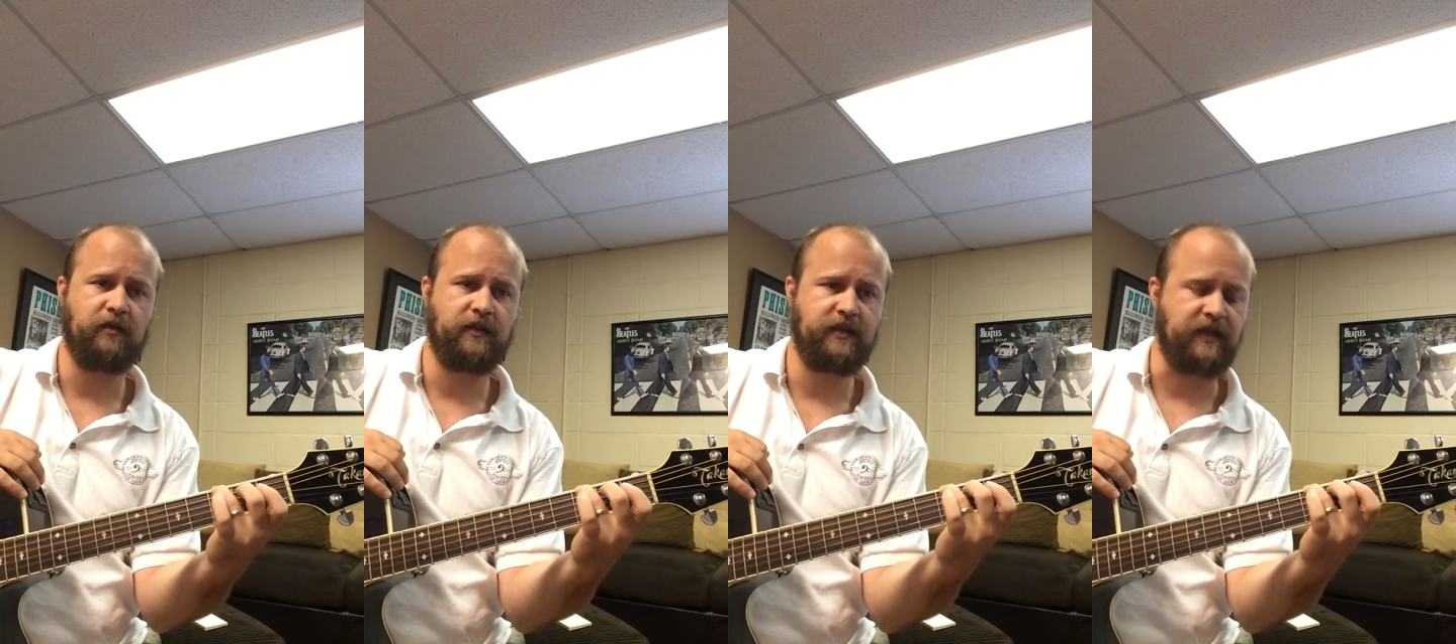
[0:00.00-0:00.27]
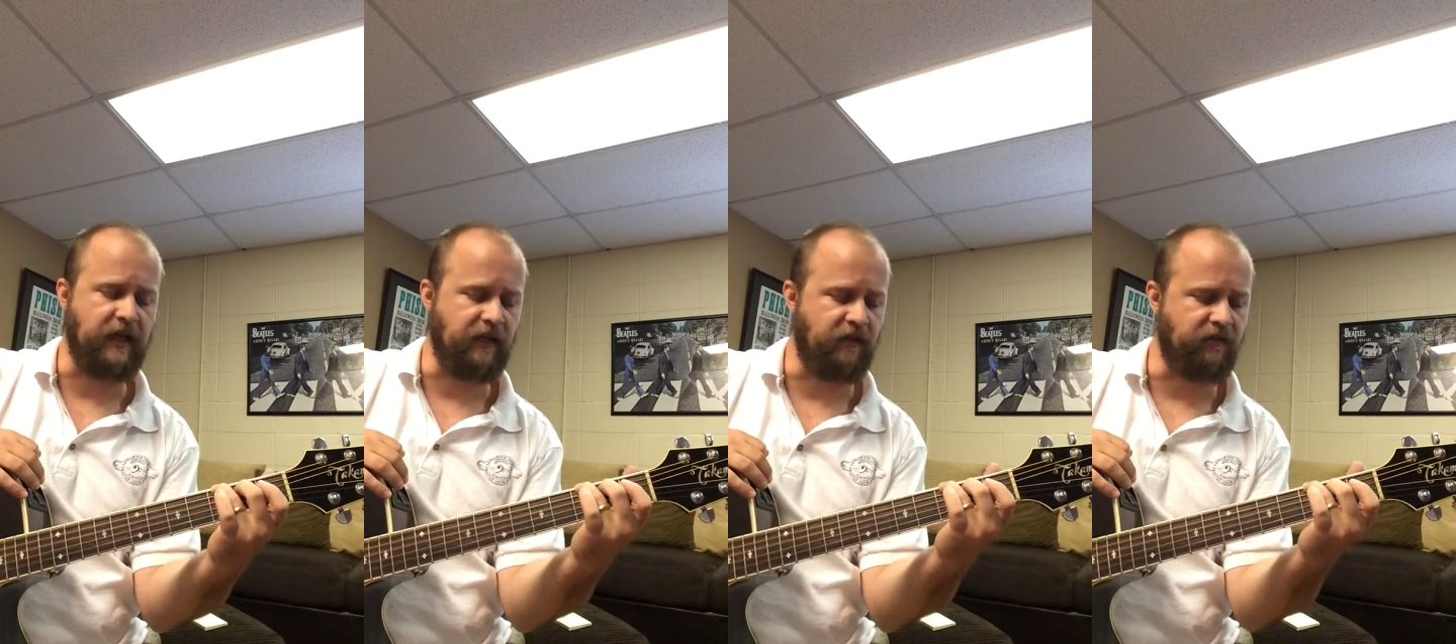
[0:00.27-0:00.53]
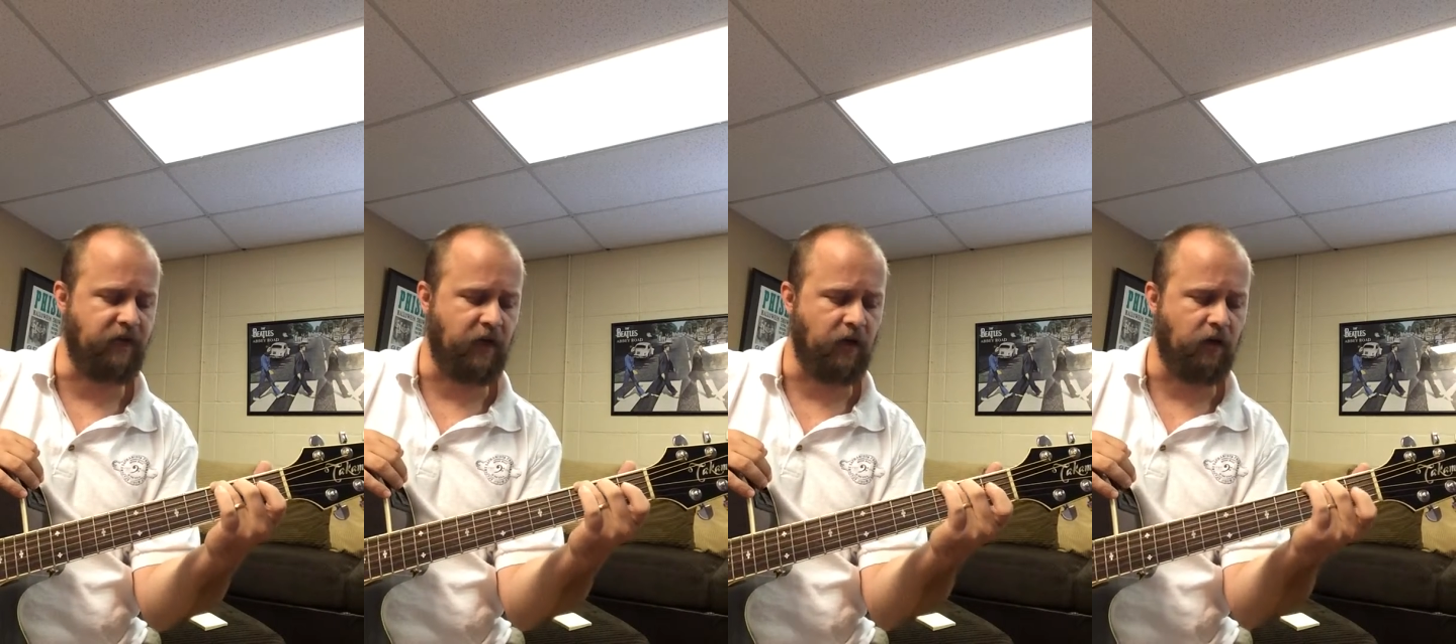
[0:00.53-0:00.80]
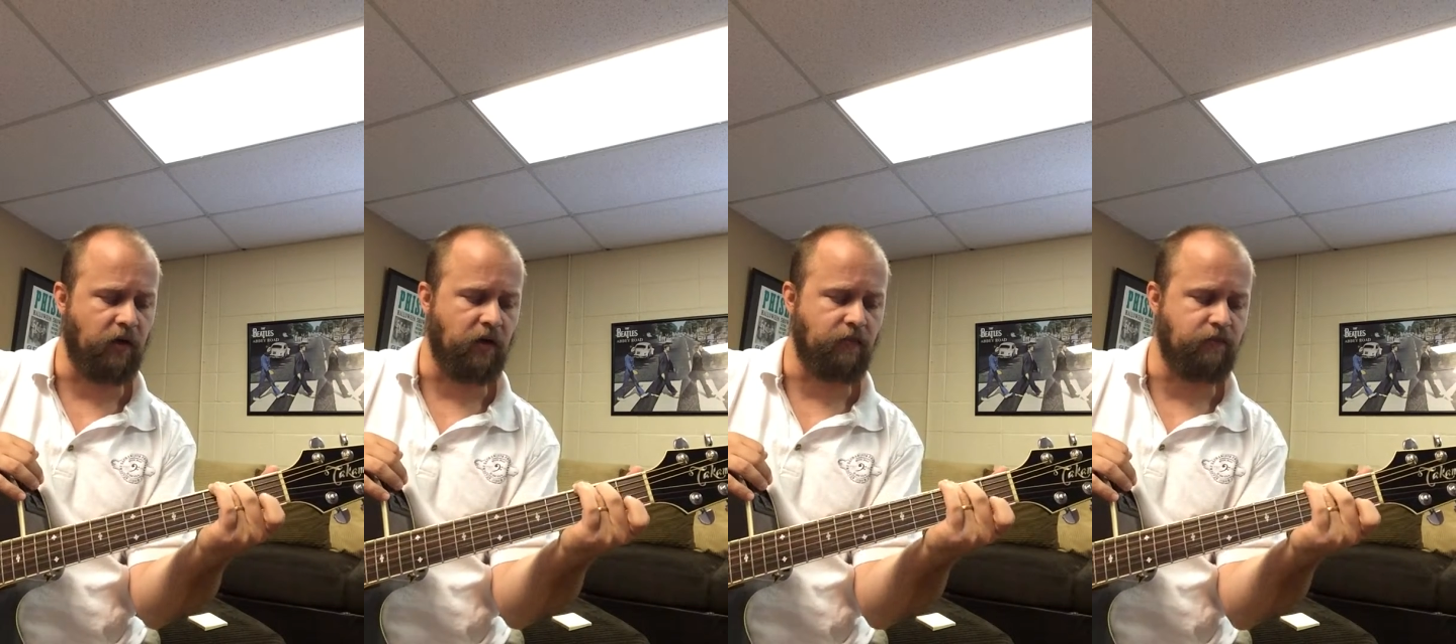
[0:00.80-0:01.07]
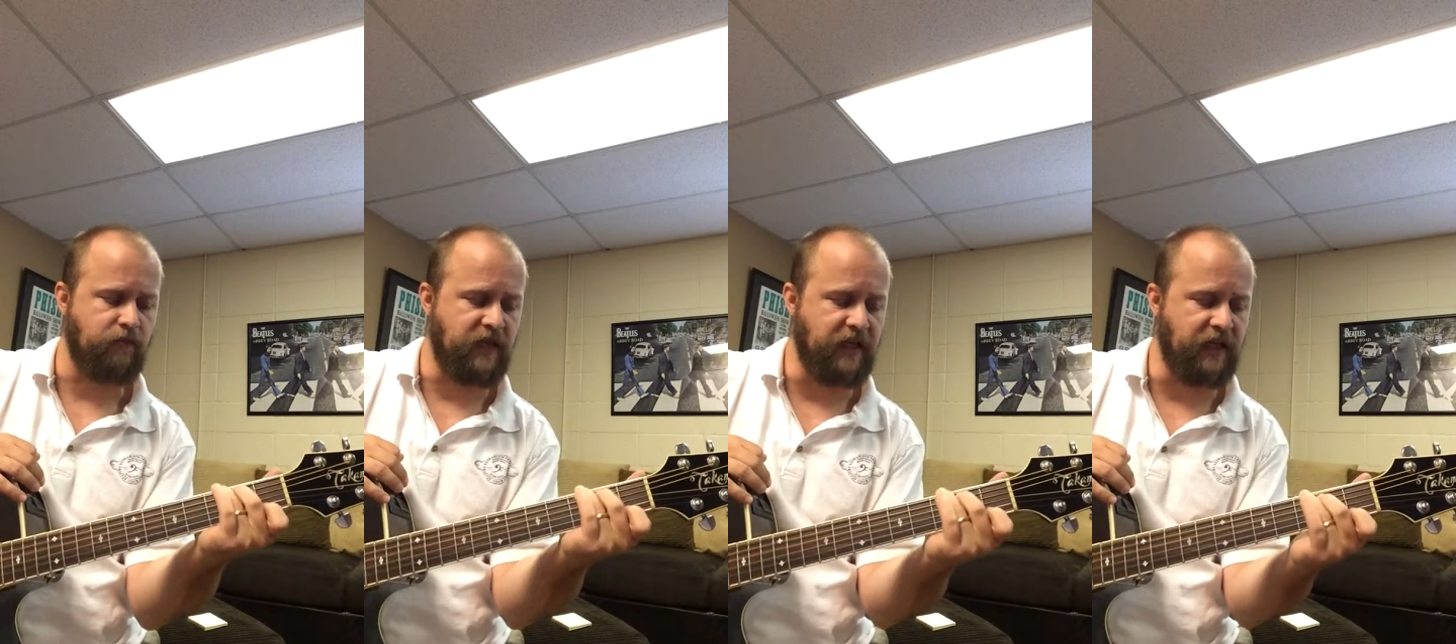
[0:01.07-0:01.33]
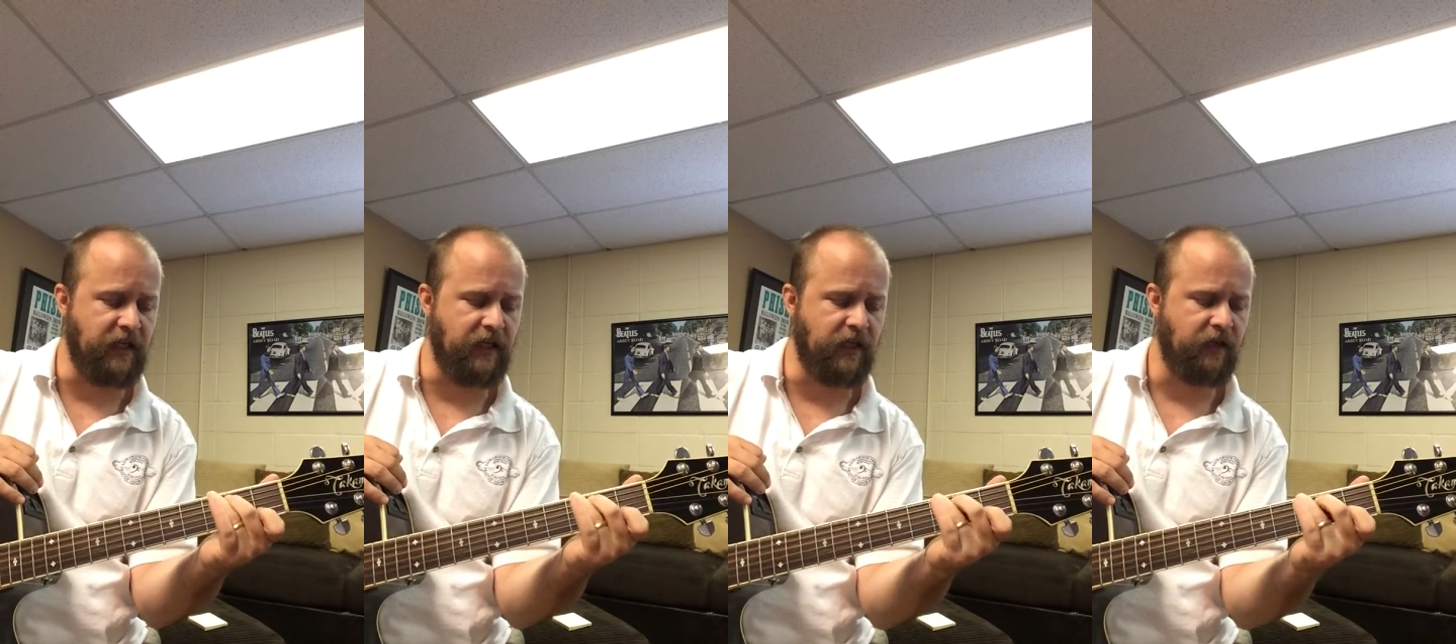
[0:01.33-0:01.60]
second finger on
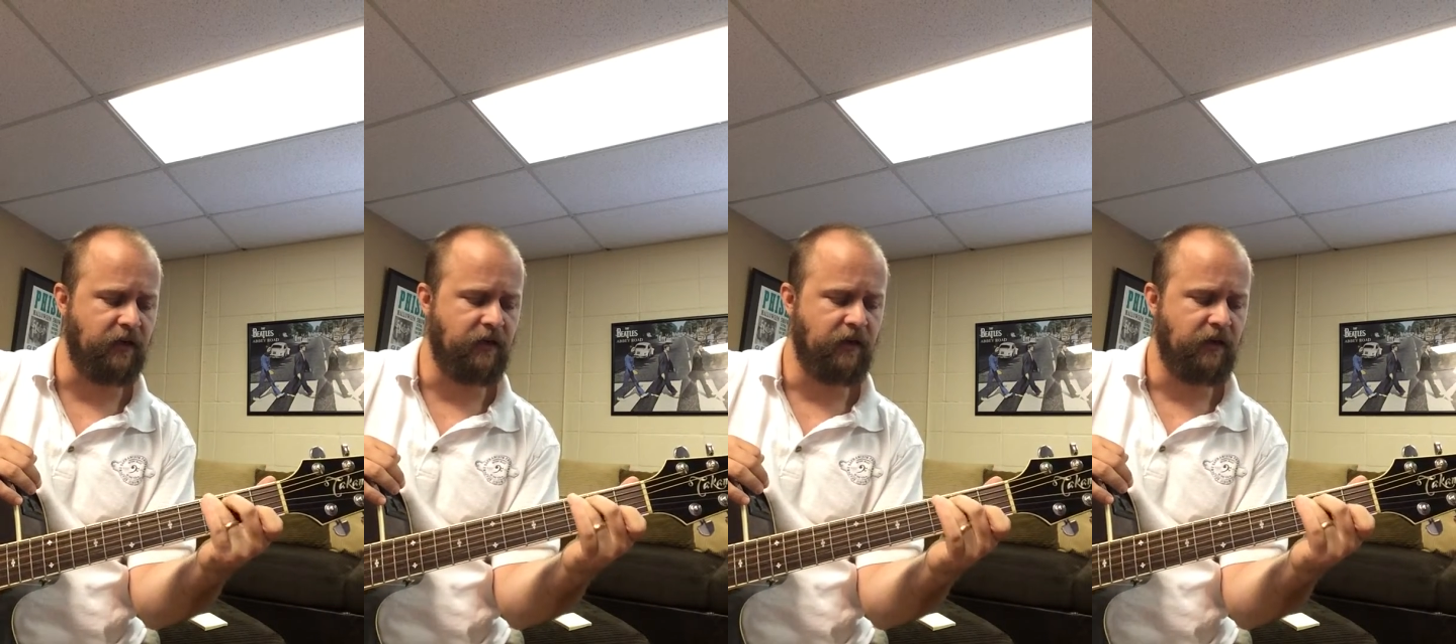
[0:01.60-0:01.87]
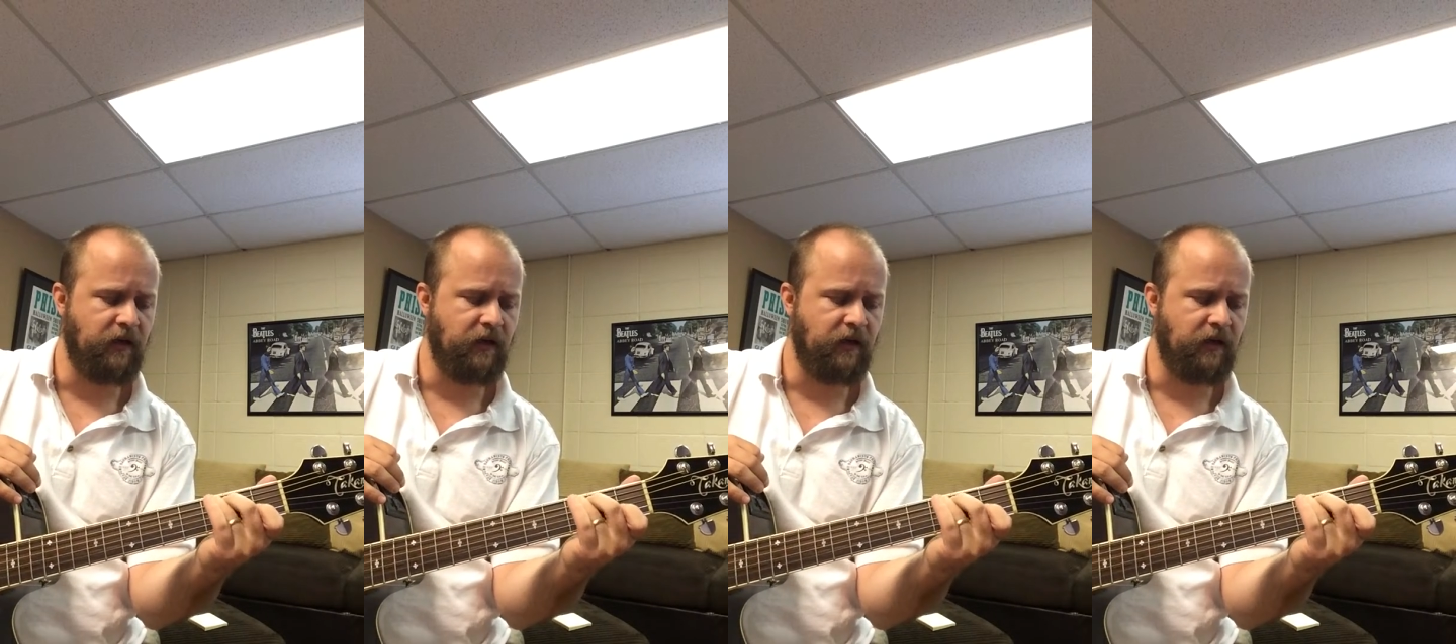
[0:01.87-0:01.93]
B,